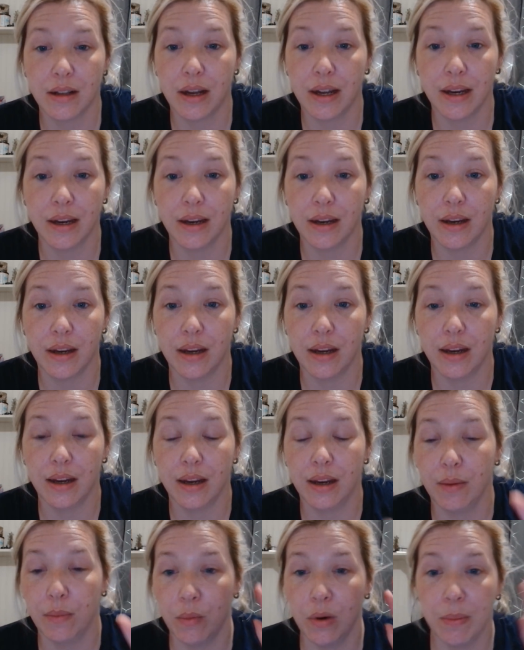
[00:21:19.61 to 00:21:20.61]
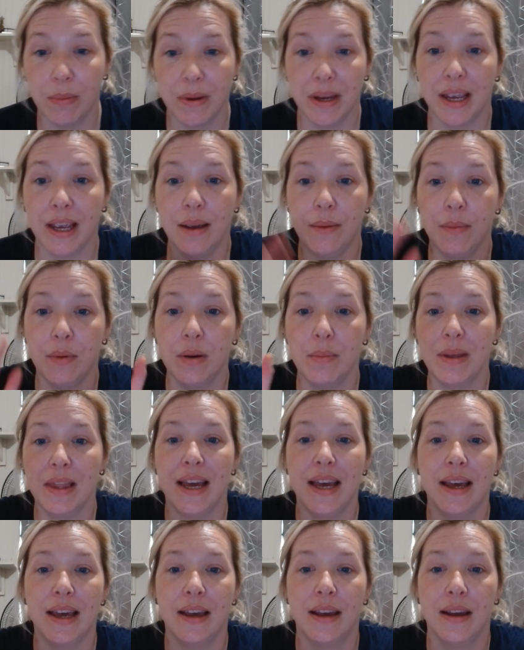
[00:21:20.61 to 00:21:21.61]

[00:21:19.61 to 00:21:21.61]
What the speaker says: Like, want to be here, want to be there.